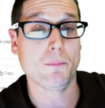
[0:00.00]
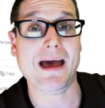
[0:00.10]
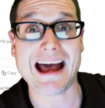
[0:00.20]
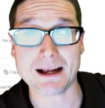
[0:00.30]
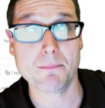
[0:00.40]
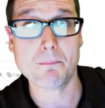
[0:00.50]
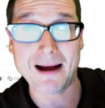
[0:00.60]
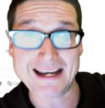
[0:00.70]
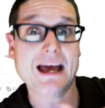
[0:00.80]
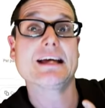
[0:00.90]
Pack
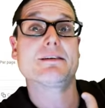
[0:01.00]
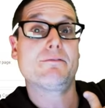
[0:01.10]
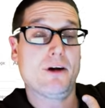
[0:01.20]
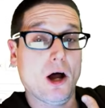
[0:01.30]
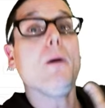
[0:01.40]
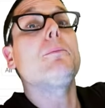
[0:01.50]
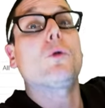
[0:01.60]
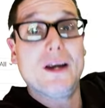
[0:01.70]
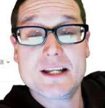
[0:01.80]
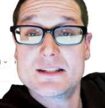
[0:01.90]
might have
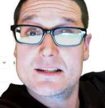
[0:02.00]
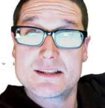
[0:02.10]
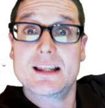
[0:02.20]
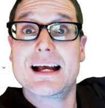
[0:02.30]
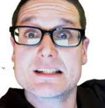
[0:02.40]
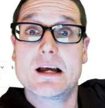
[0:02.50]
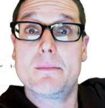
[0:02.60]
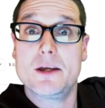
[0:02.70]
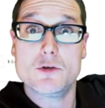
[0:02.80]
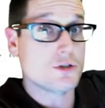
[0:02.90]
upgraded since the last time I
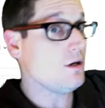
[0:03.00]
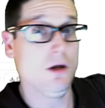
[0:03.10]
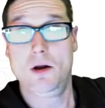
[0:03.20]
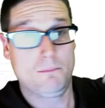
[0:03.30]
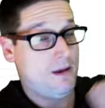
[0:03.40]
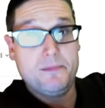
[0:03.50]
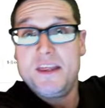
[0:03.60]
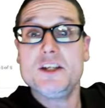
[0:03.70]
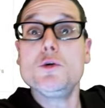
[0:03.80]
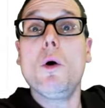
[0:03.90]
used it. Maybe
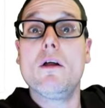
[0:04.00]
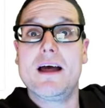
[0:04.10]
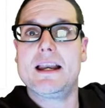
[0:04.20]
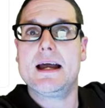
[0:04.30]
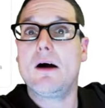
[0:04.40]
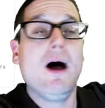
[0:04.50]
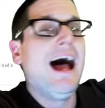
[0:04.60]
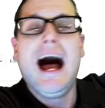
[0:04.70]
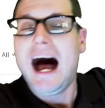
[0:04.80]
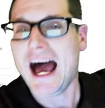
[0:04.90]
they do all that now.
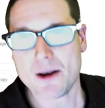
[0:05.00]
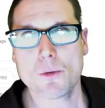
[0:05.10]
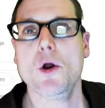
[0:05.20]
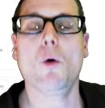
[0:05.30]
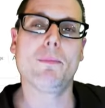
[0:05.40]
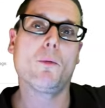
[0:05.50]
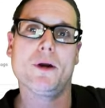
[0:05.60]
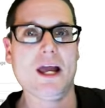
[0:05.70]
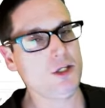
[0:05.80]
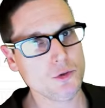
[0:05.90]
I don't know, but when
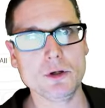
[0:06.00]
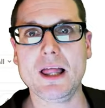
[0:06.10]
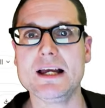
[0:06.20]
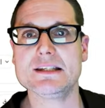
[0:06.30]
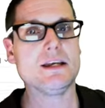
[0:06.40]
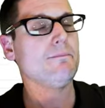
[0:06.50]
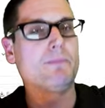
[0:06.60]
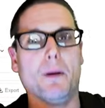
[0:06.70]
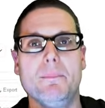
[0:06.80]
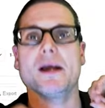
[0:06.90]
I utilized it,
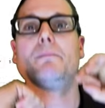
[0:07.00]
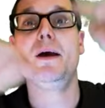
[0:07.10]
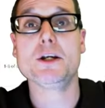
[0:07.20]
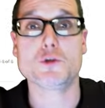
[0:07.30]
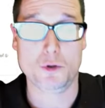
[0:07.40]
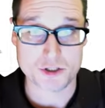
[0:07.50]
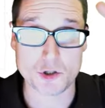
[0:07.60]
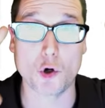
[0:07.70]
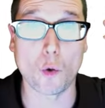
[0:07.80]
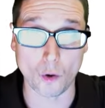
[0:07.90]
the big pitch was
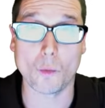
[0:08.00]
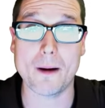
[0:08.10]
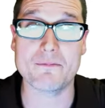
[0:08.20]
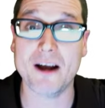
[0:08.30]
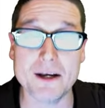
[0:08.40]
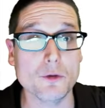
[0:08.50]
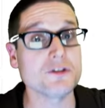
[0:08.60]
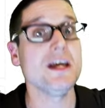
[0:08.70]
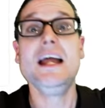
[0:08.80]
Core Web Vitals.